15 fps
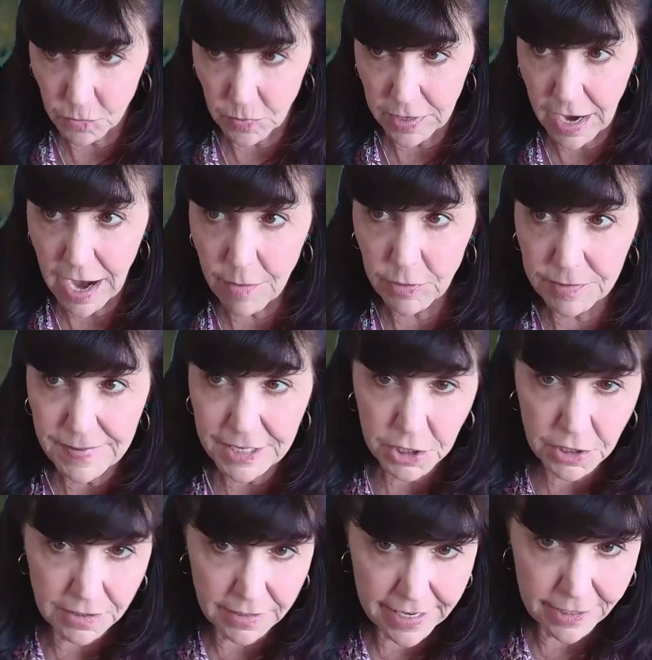when I would
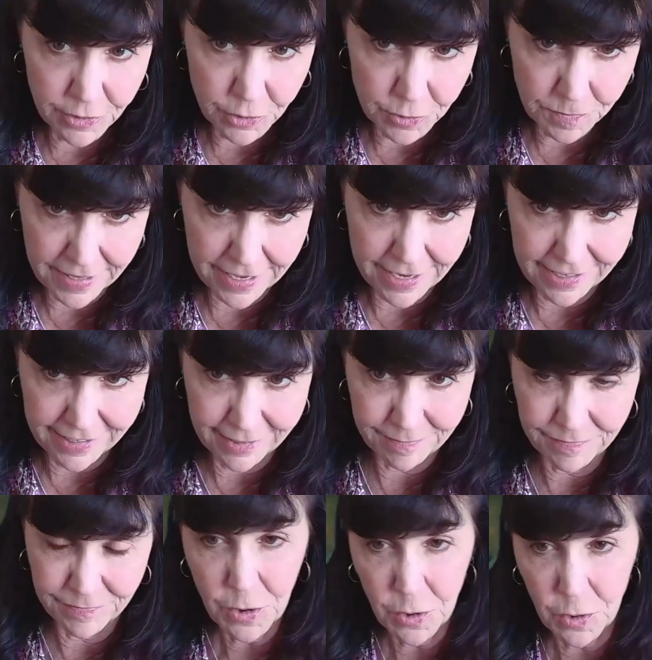mention land use planning